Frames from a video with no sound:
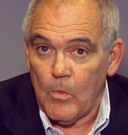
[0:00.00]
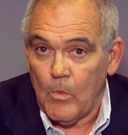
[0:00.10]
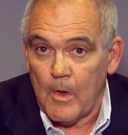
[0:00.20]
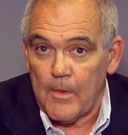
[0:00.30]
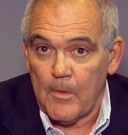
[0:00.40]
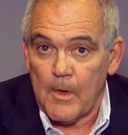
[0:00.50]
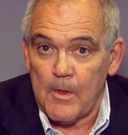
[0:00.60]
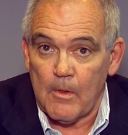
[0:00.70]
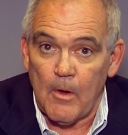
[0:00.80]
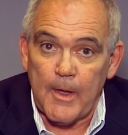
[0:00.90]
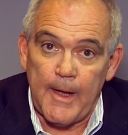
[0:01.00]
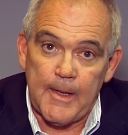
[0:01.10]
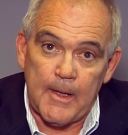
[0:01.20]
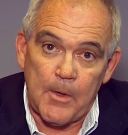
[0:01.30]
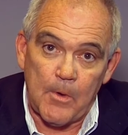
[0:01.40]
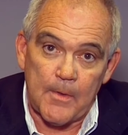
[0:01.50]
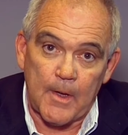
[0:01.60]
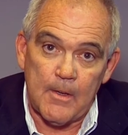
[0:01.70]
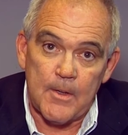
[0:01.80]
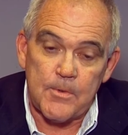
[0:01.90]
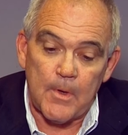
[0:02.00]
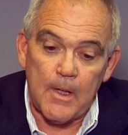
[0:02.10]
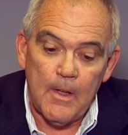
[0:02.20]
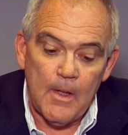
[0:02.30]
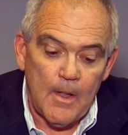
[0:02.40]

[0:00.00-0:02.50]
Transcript: where they're located anywhere in the country,